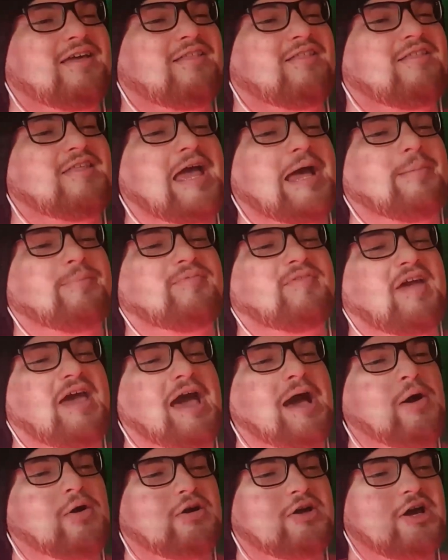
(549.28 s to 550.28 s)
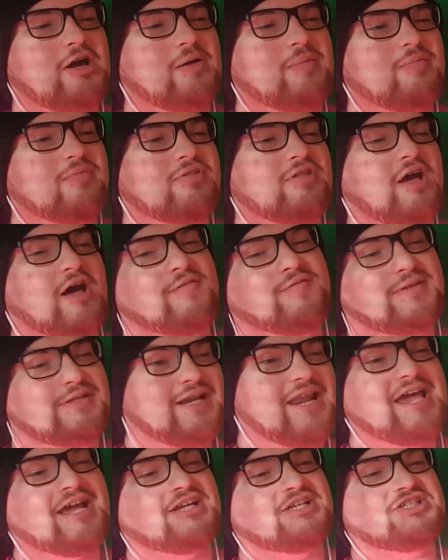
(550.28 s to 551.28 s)
accept outcomes of
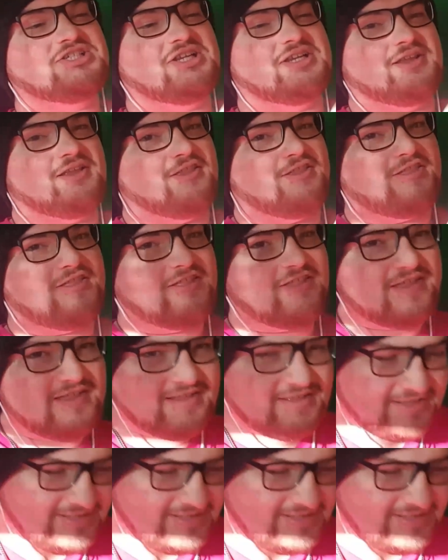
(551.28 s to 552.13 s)
elections,